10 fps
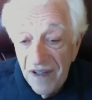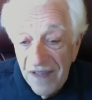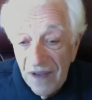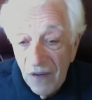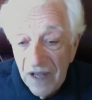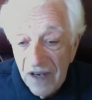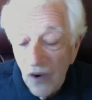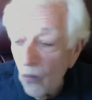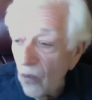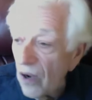They
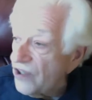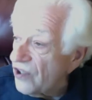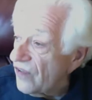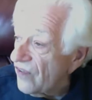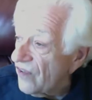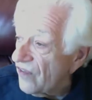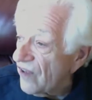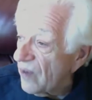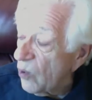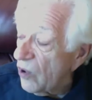don't want just
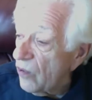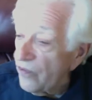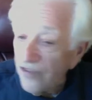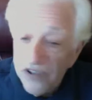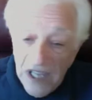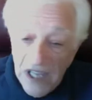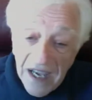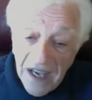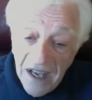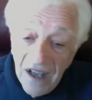someone who's slick,
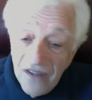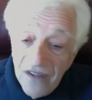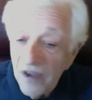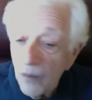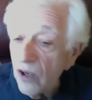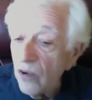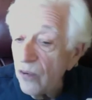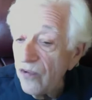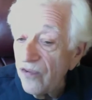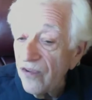someone
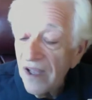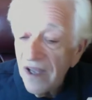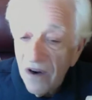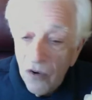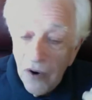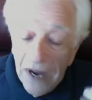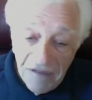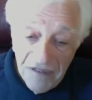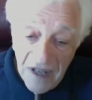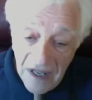who's
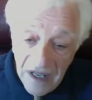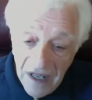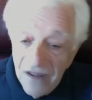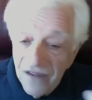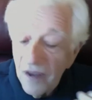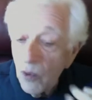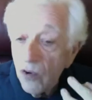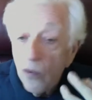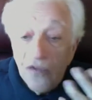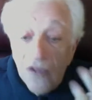crafty, someone
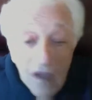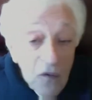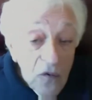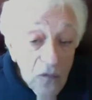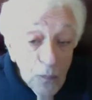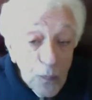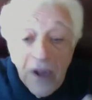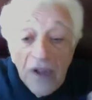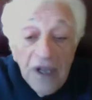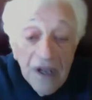who's
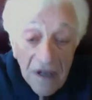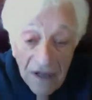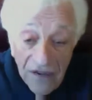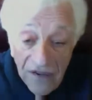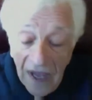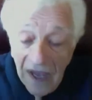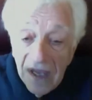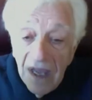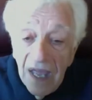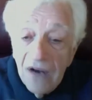brilliant, let's say,
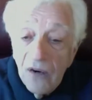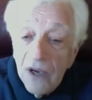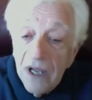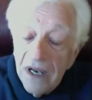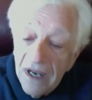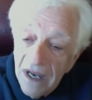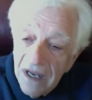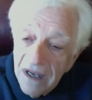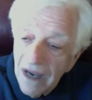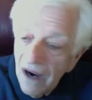and who can
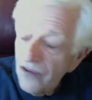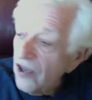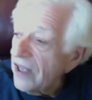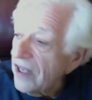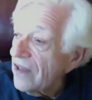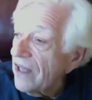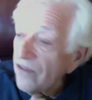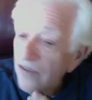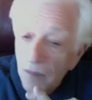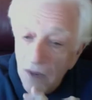articulate
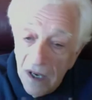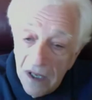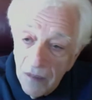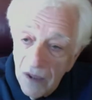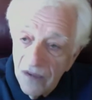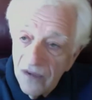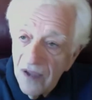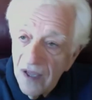some arguments.